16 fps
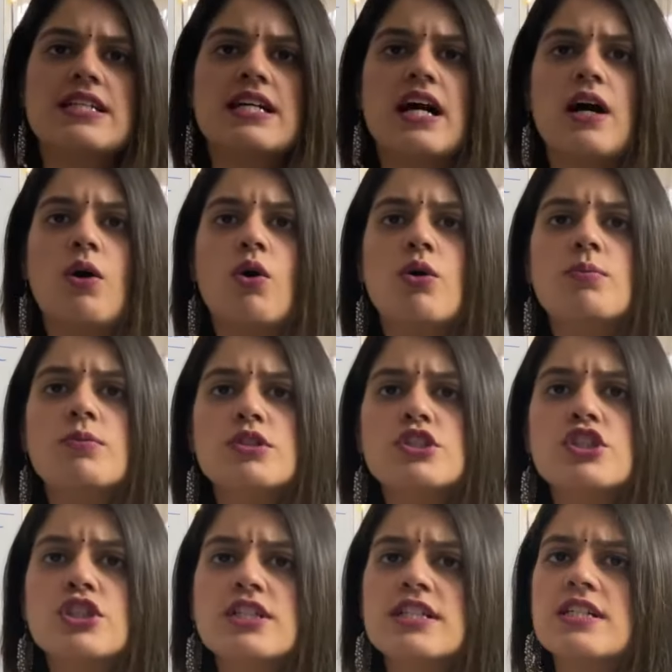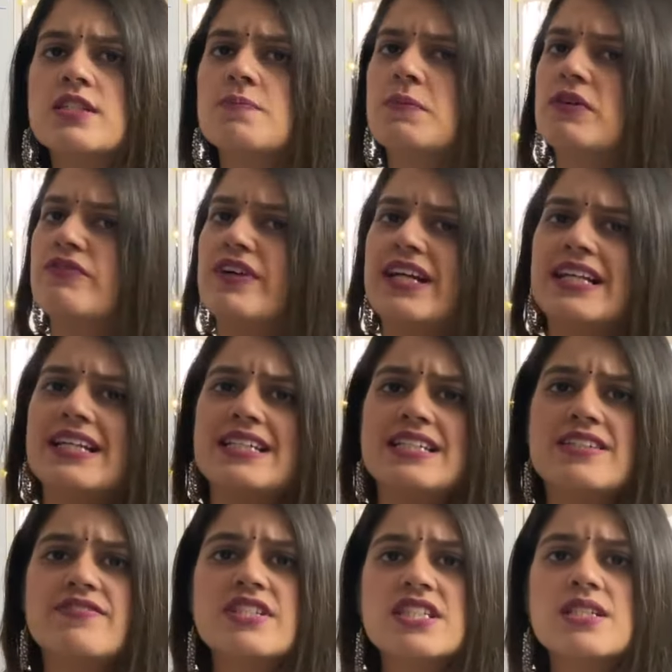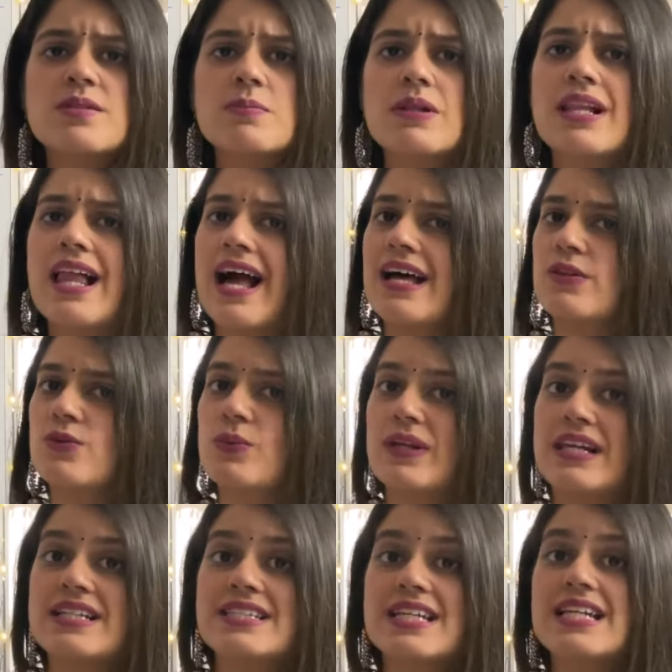they are homogeneous, perfectly divisible as well as